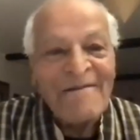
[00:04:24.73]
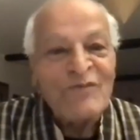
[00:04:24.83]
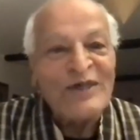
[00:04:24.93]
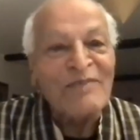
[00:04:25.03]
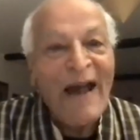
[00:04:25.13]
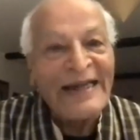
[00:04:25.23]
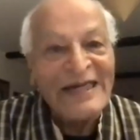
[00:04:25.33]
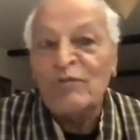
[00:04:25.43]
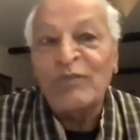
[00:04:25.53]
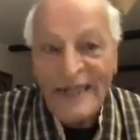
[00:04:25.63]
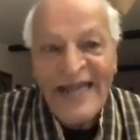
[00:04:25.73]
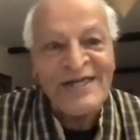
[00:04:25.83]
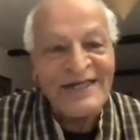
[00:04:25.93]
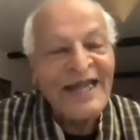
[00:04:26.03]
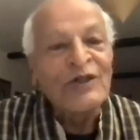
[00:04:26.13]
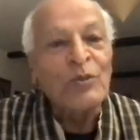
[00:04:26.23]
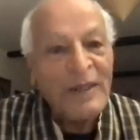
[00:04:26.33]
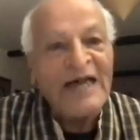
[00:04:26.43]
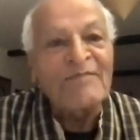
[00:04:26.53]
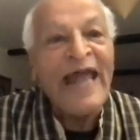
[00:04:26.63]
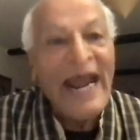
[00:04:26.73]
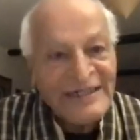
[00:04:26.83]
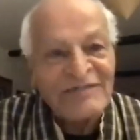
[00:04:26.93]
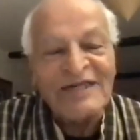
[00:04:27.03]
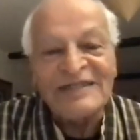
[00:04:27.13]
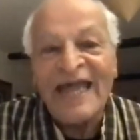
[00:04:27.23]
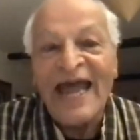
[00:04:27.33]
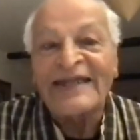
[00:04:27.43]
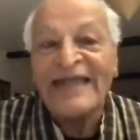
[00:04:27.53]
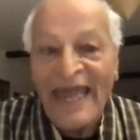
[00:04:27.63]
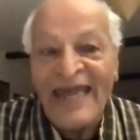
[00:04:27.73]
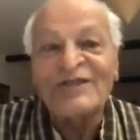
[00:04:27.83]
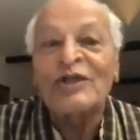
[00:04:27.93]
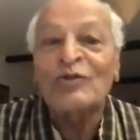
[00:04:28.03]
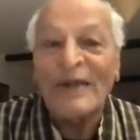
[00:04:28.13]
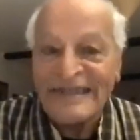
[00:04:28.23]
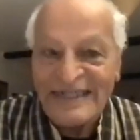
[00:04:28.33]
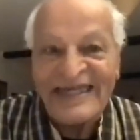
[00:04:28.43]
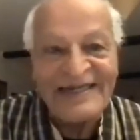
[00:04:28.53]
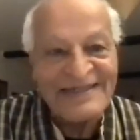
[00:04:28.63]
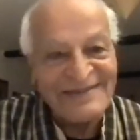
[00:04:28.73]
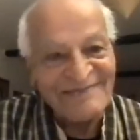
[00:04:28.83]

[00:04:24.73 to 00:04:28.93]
was my inspiration to become an activist at age 26.